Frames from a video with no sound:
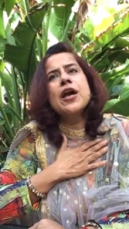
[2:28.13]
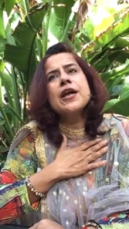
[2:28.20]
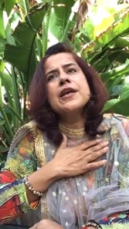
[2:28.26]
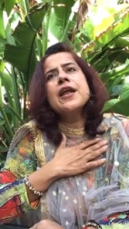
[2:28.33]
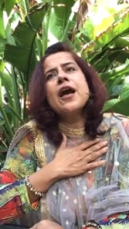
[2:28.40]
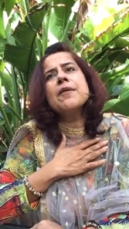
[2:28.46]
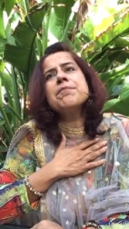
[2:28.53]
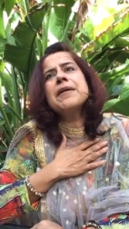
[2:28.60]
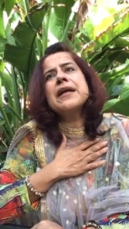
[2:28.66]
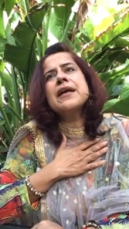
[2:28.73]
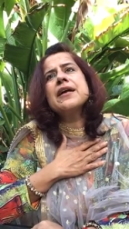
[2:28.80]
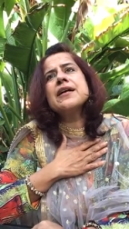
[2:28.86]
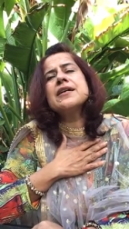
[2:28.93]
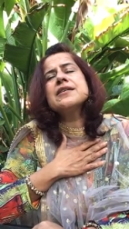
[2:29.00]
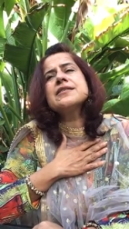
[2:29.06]
Not
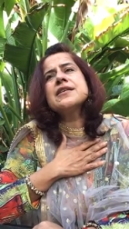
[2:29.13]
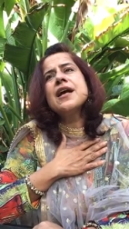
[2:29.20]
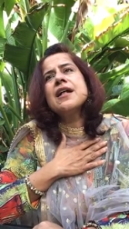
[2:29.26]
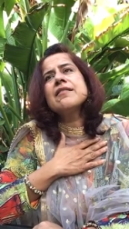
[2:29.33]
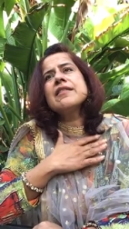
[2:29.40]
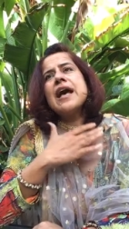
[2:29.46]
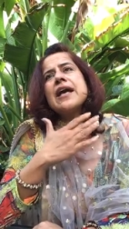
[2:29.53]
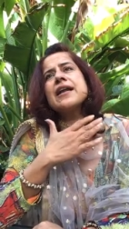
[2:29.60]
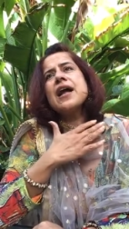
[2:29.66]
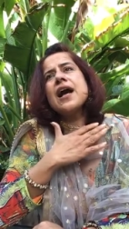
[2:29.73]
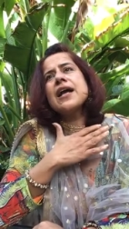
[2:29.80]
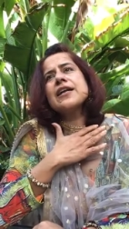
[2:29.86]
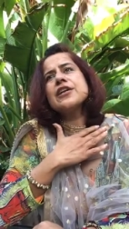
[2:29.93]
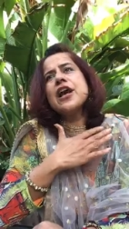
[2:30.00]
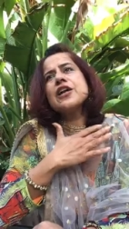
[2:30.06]
because that
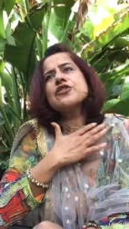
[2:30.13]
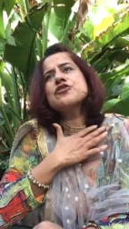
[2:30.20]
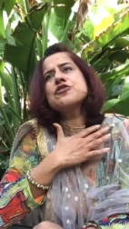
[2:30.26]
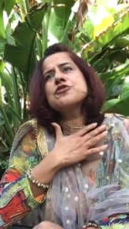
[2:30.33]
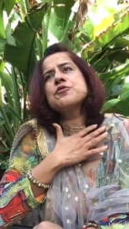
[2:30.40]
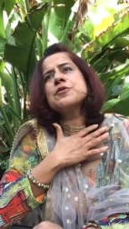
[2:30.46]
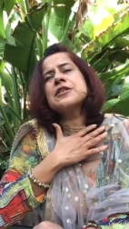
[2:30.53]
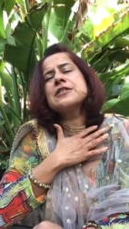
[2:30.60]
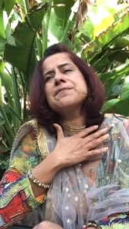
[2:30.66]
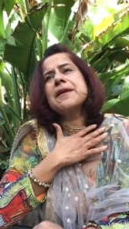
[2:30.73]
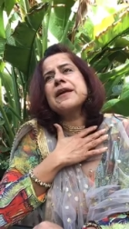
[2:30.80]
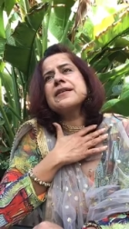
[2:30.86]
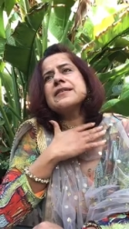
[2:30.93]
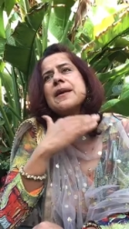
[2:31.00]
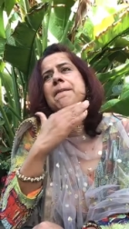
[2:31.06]
I should do this
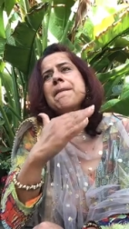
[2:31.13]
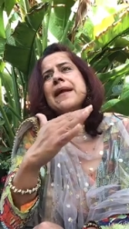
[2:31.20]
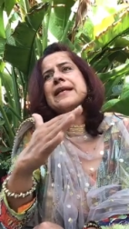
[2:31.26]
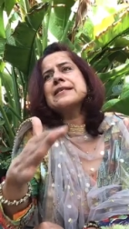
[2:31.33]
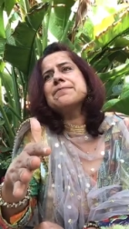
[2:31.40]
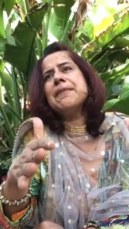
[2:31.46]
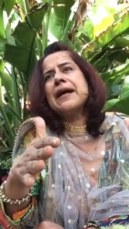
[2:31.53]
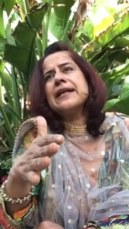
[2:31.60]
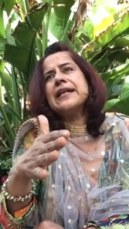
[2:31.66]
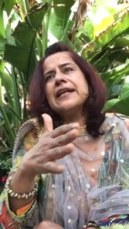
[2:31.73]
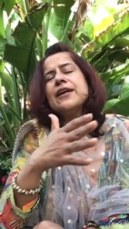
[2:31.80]
because it makes money,